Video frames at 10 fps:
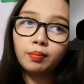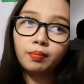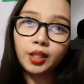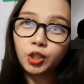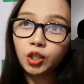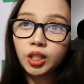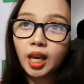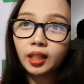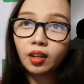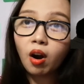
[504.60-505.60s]
It's just
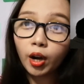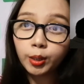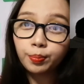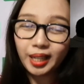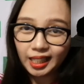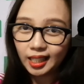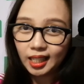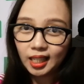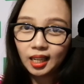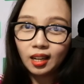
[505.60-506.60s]
that the heartbeat
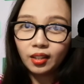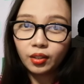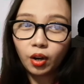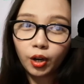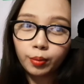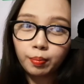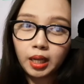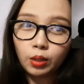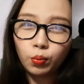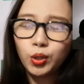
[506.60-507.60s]

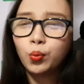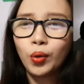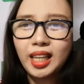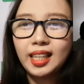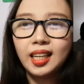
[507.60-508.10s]
was weak.